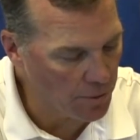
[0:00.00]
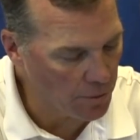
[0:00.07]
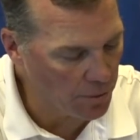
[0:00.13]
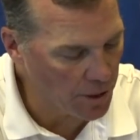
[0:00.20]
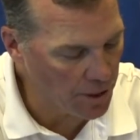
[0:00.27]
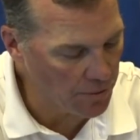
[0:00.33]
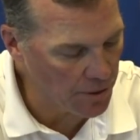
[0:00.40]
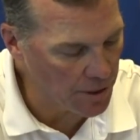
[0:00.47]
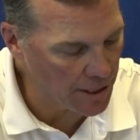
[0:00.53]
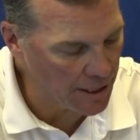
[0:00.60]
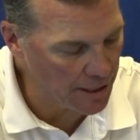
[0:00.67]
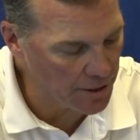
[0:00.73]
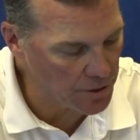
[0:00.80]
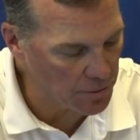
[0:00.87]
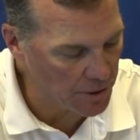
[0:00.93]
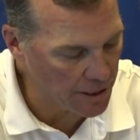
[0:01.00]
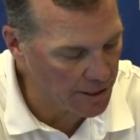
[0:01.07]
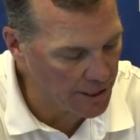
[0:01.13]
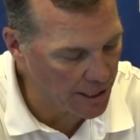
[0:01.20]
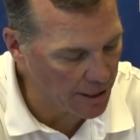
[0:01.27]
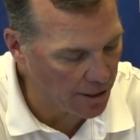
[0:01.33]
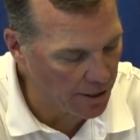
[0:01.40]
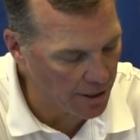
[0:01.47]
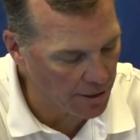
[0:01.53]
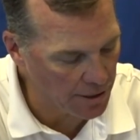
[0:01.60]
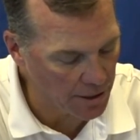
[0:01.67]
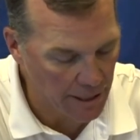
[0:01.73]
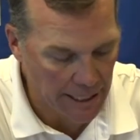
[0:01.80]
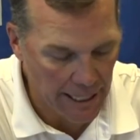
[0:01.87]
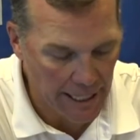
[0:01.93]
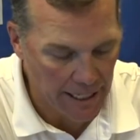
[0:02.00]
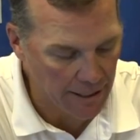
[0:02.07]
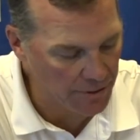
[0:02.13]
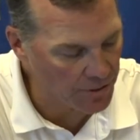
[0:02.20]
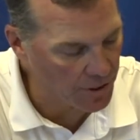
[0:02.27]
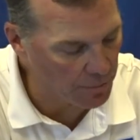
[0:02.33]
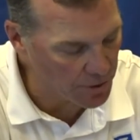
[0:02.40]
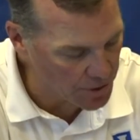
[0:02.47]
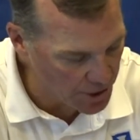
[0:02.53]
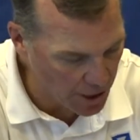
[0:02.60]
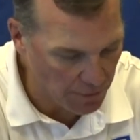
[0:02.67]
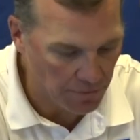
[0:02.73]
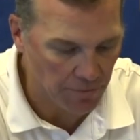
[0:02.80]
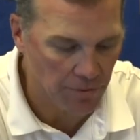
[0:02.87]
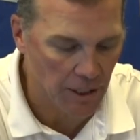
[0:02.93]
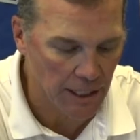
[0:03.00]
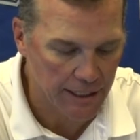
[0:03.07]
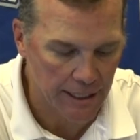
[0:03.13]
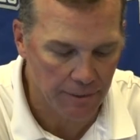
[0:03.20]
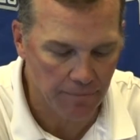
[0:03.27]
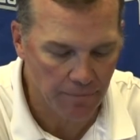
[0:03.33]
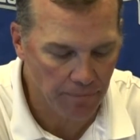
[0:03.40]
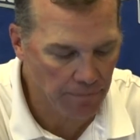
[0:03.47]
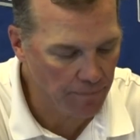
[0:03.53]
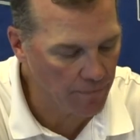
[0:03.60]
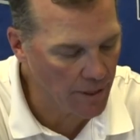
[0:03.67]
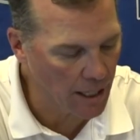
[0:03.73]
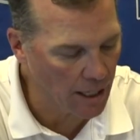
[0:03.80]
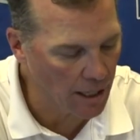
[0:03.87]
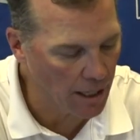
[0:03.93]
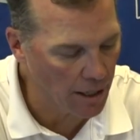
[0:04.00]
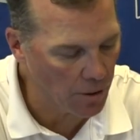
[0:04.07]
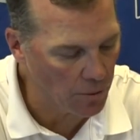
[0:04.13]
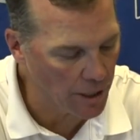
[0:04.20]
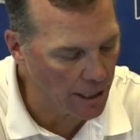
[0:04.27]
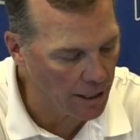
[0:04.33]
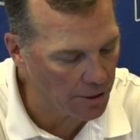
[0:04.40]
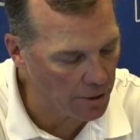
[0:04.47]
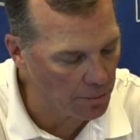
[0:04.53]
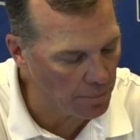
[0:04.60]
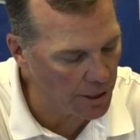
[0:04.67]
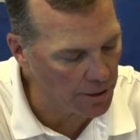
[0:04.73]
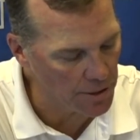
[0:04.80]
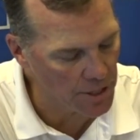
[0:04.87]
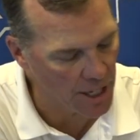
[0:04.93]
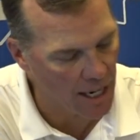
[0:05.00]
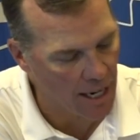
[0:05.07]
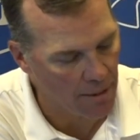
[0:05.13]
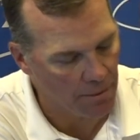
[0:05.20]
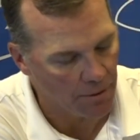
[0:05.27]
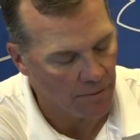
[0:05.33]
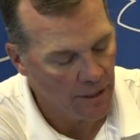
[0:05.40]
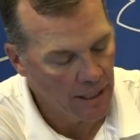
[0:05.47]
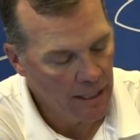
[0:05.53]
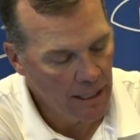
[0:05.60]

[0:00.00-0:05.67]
Whatever it is, we're going to take a hard look at it. Some are self-inflicted. We got to do a better job of.